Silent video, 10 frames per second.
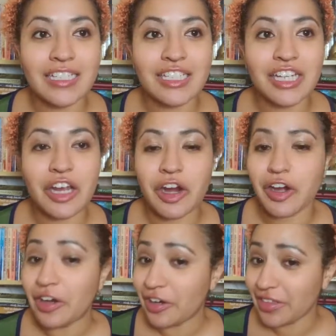She
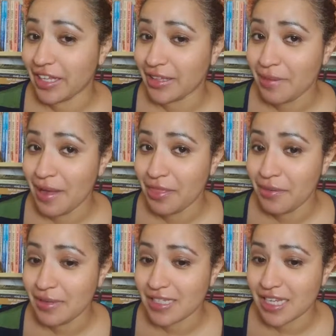heard that the weather
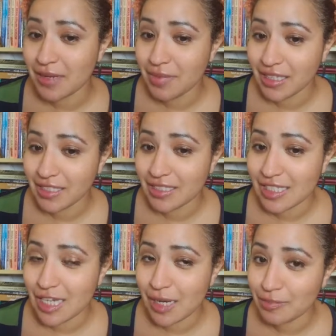was gonna be a little
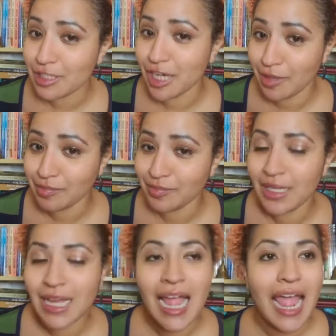shum shum,
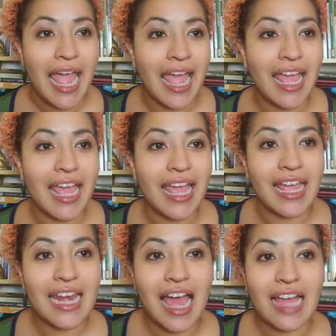
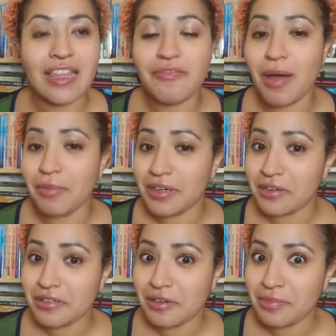and I left my
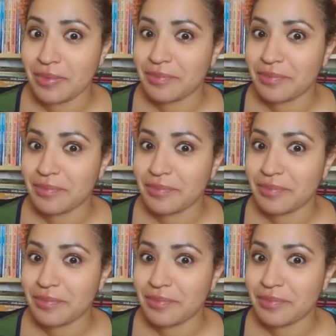windows open.